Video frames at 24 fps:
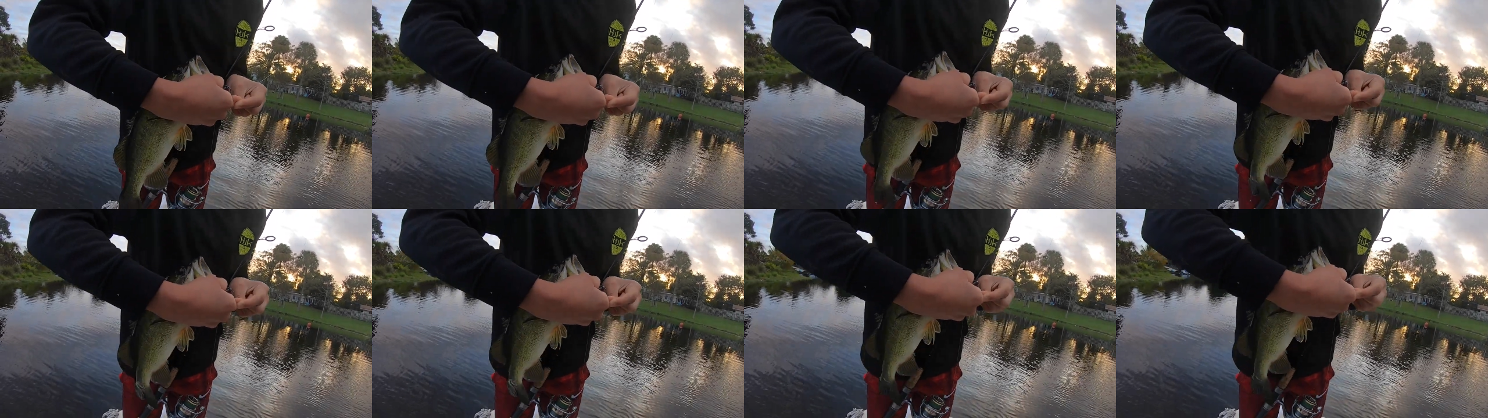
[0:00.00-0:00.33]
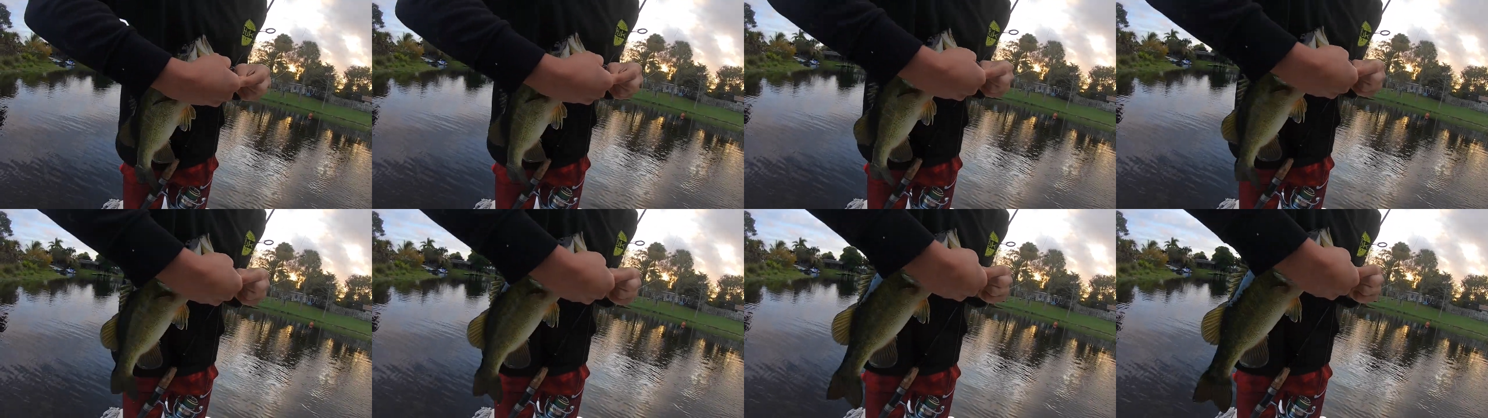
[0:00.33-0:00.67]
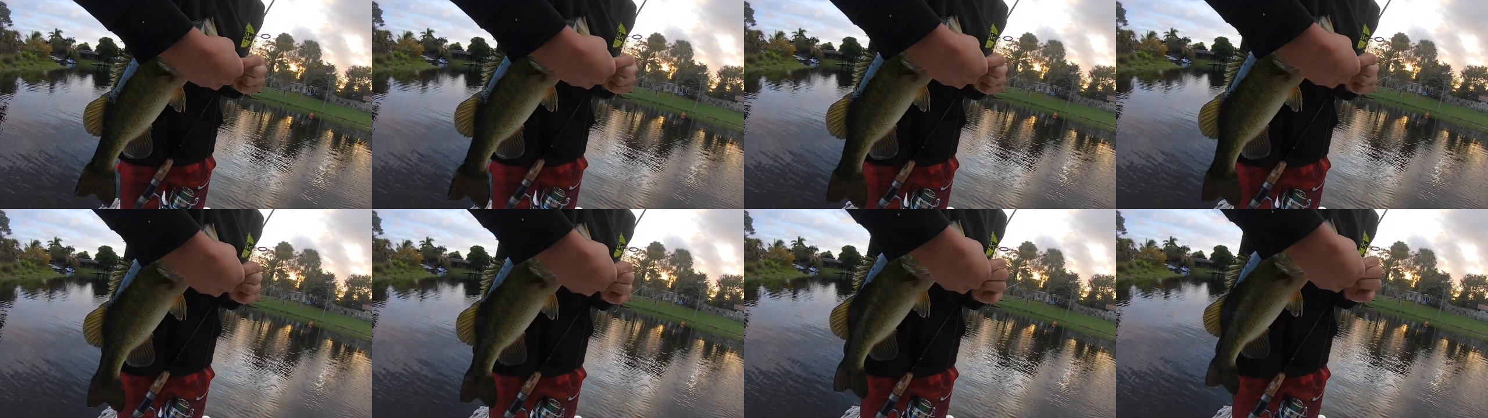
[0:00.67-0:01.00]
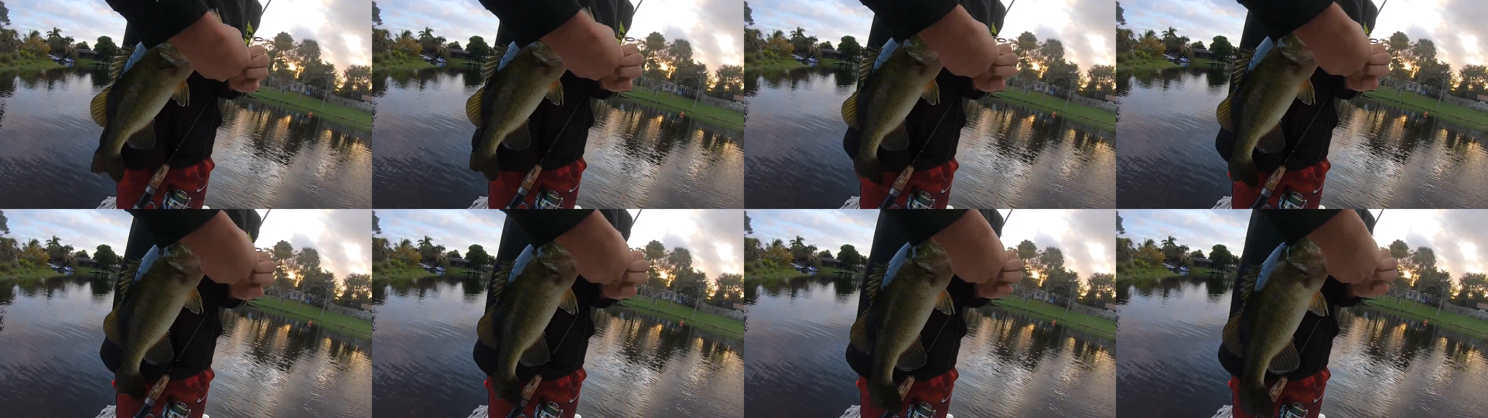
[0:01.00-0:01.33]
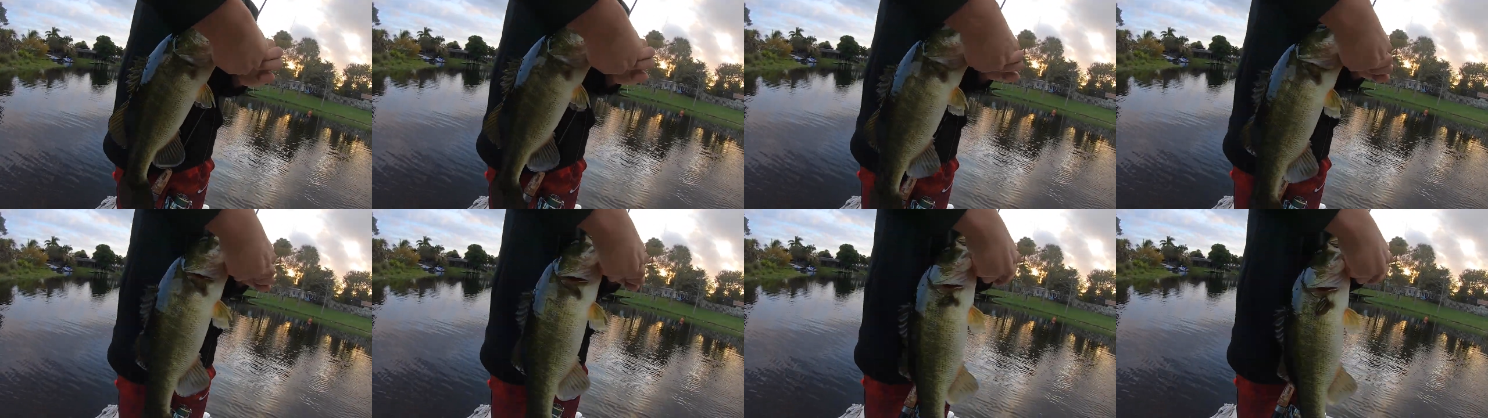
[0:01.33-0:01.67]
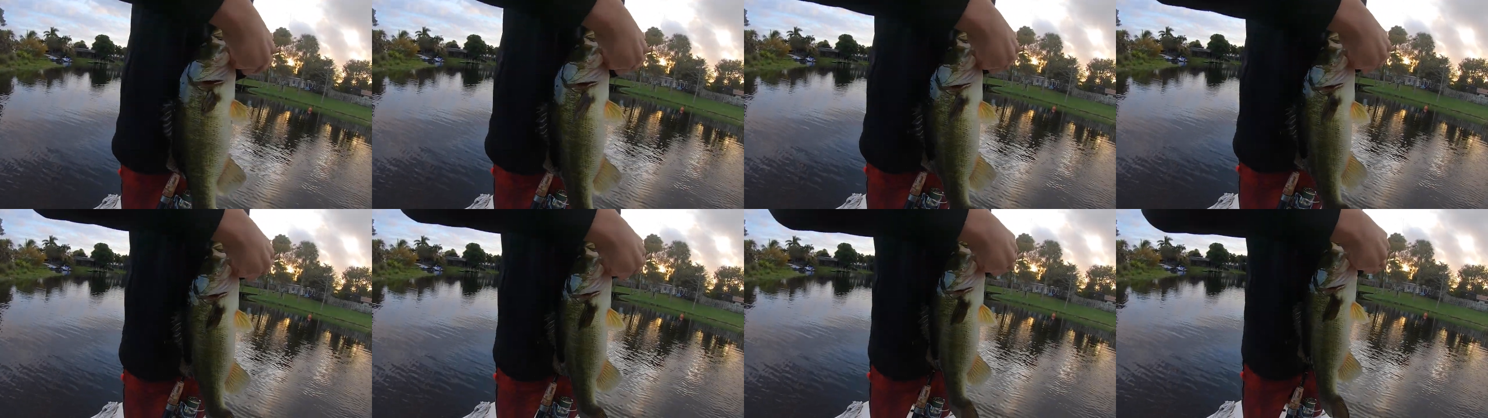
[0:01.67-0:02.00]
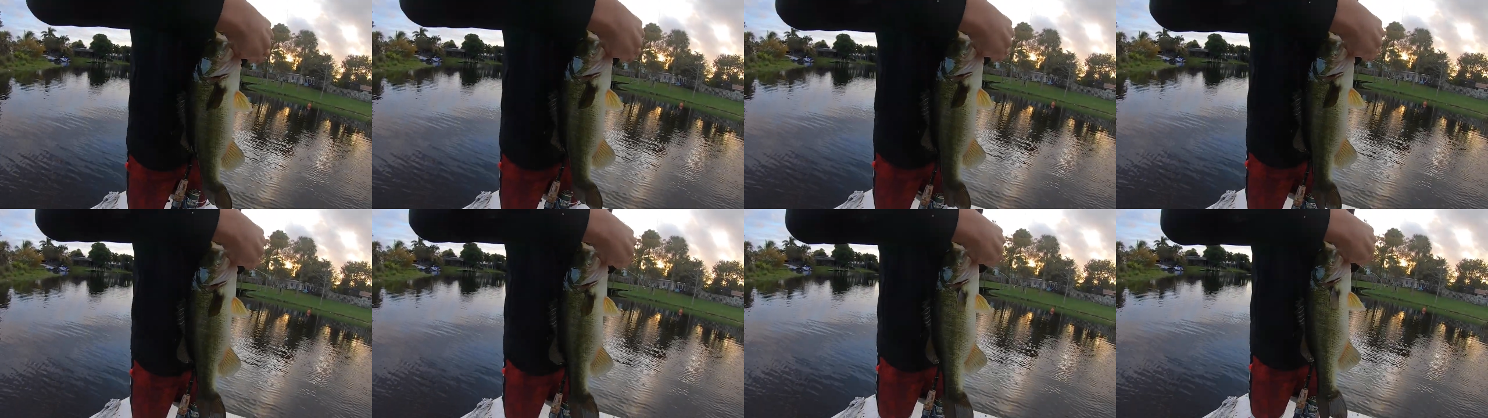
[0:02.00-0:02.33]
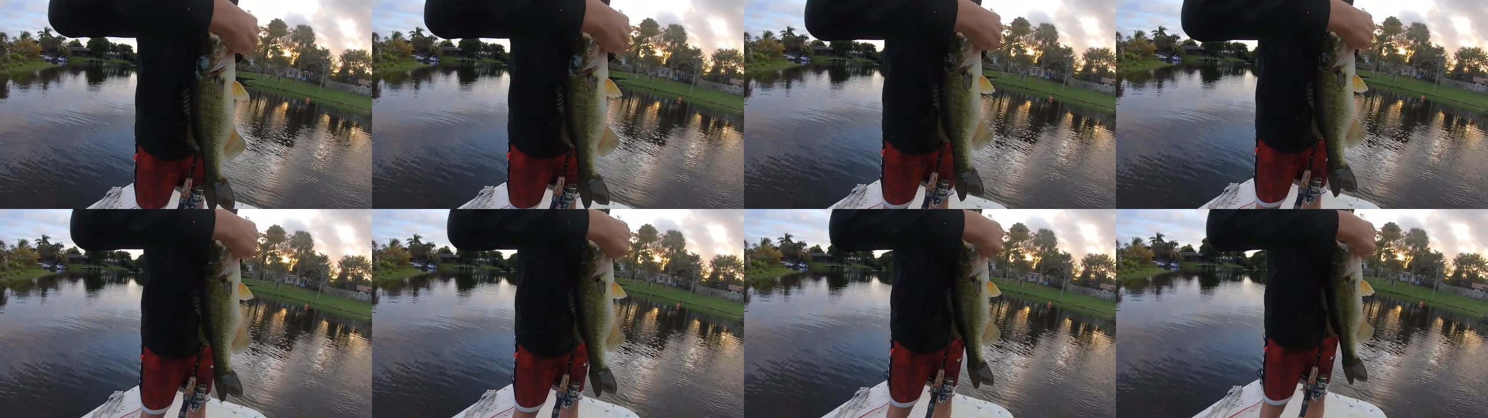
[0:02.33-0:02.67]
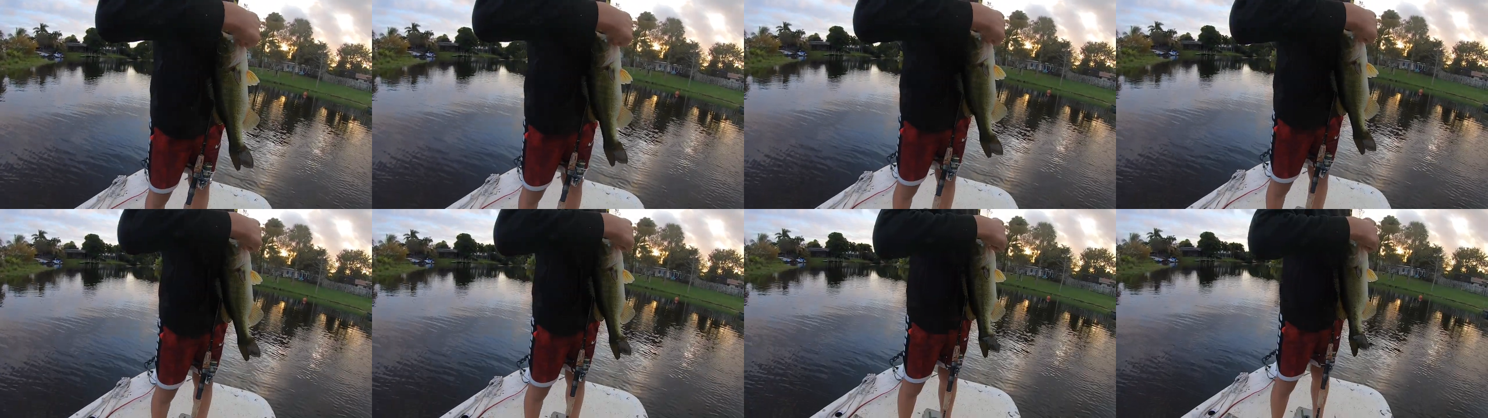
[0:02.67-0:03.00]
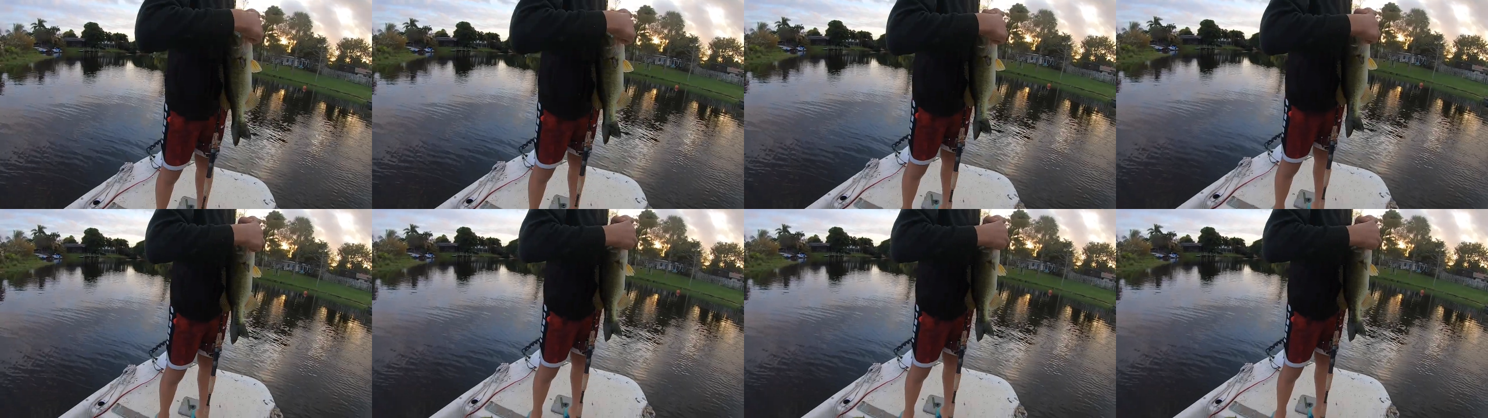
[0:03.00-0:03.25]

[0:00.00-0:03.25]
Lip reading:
Nobody's mouth can be seen.